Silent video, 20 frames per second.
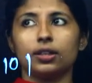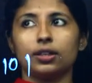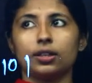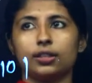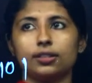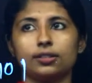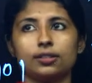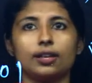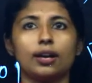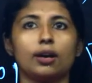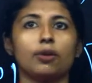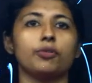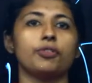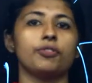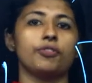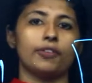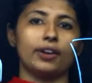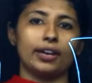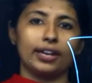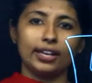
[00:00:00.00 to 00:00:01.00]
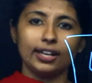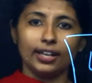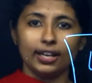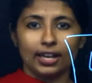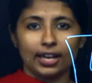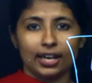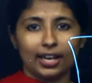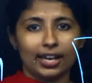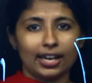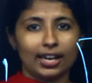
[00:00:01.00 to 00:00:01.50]
This is how we find
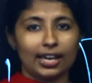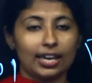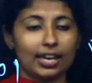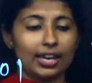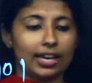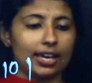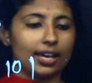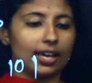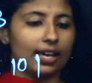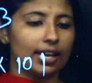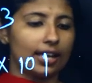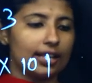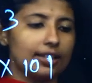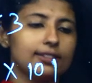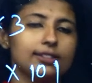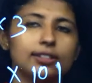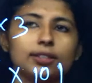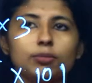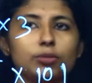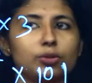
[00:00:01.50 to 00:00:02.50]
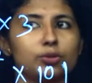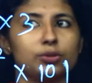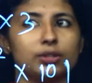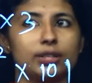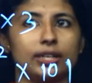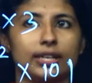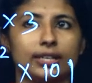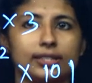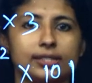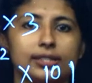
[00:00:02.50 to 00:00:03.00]
LCM
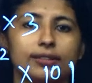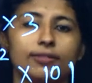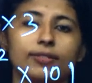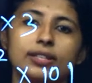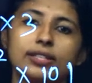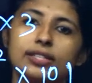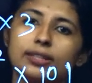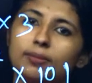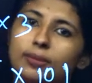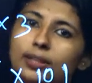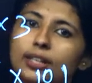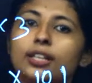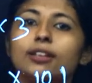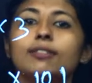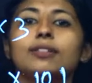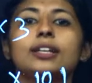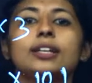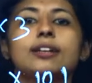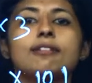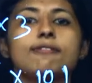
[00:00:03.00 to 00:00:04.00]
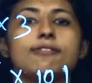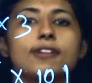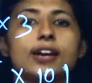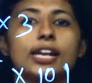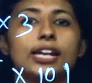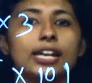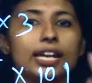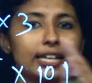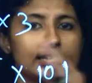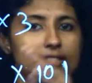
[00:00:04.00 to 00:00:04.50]
using HCF, and similarly we can
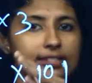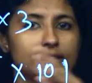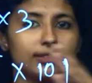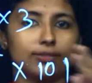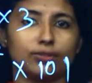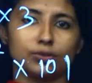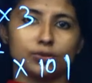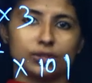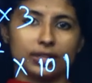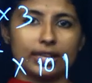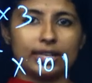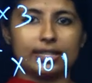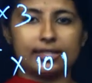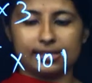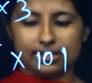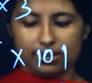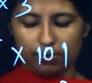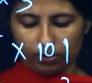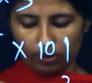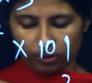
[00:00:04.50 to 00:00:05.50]
find HCF using LCM